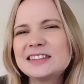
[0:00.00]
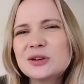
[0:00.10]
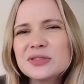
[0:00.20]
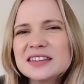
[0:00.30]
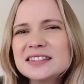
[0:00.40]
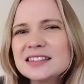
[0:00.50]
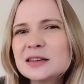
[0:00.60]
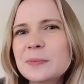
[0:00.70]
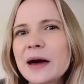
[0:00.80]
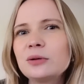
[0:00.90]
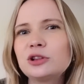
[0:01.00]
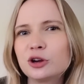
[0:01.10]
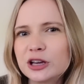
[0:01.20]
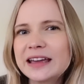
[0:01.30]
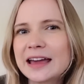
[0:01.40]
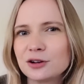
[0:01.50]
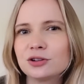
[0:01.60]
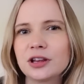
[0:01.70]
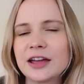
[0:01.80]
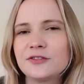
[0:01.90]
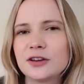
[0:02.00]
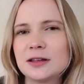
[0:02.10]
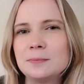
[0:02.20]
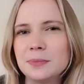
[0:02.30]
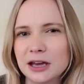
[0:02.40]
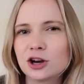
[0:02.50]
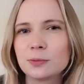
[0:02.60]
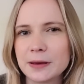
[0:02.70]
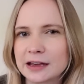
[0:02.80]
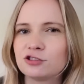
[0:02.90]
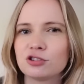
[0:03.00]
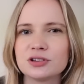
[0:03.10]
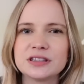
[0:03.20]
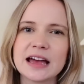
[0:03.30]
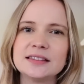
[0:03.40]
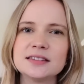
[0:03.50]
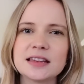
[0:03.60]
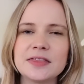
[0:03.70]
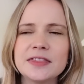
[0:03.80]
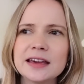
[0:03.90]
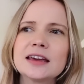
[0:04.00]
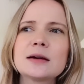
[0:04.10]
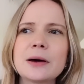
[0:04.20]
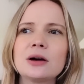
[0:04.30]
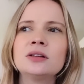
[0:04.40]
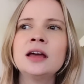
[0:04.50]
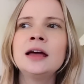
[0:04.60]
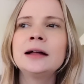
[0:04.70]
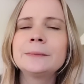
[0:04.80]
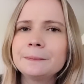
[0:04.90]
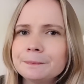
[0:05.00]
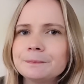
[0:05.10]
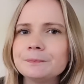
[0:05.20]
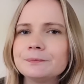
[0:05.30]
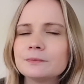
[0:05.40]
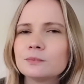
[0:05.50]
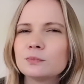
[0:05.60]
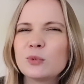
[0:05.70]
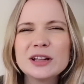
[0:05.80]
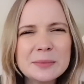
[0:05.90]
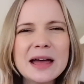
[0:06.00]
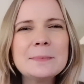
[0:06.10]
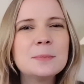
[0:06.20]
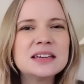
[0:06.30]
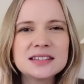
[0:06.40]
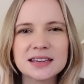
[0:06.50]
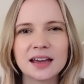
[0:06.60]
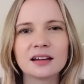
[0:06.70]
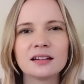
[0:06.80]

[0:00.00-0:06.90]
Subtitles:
And so this is about looking at your life in a bigger picture sense and thinking about, what am I missing?